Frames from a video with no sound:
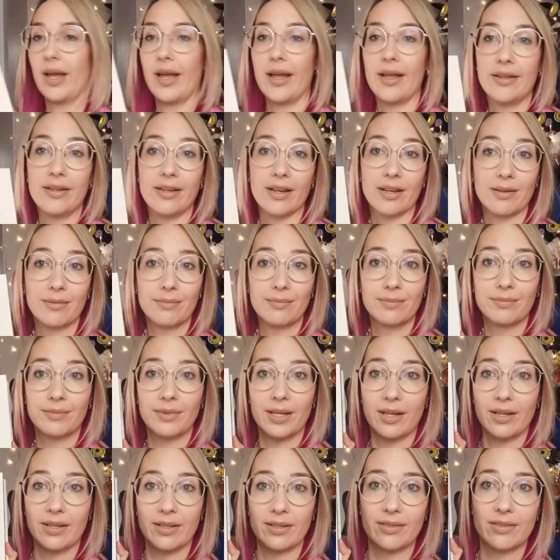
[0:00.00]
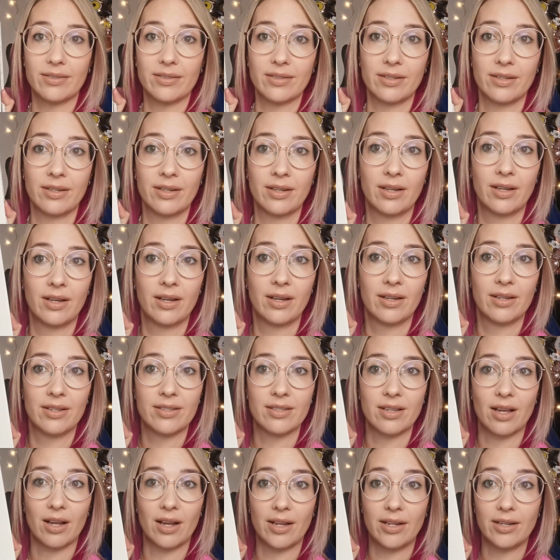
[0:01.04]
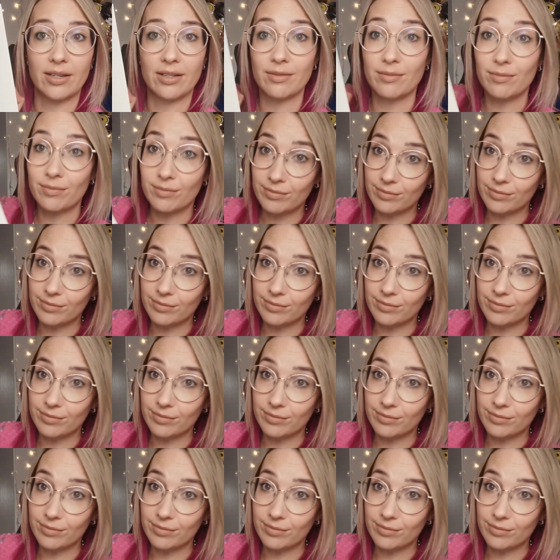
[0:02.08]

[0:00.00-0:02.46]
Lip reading: and yeah, it's signed.